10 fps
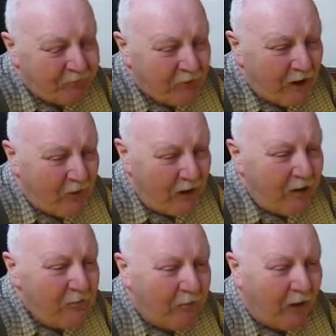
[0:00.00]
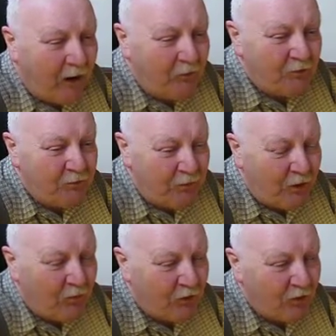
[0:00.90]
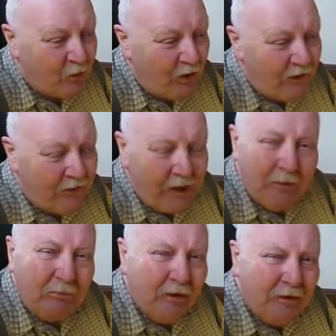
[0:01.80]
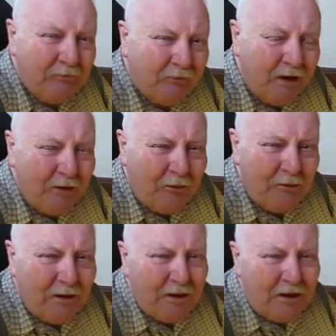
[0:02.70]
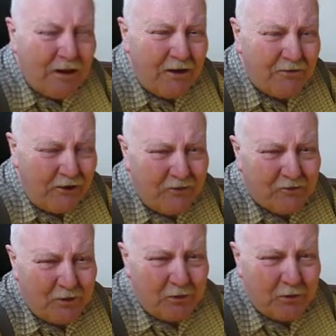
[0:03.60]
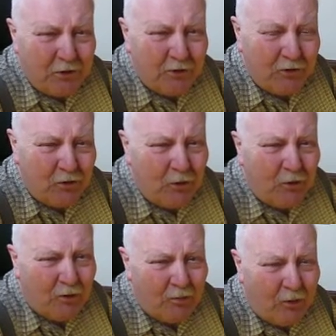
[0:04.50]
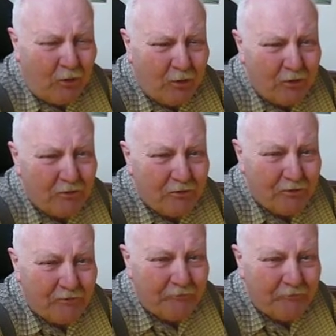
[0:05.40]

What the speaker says: Our empire was brilliant. Why did the empire fail? Essentially, it was because of 2 world wars.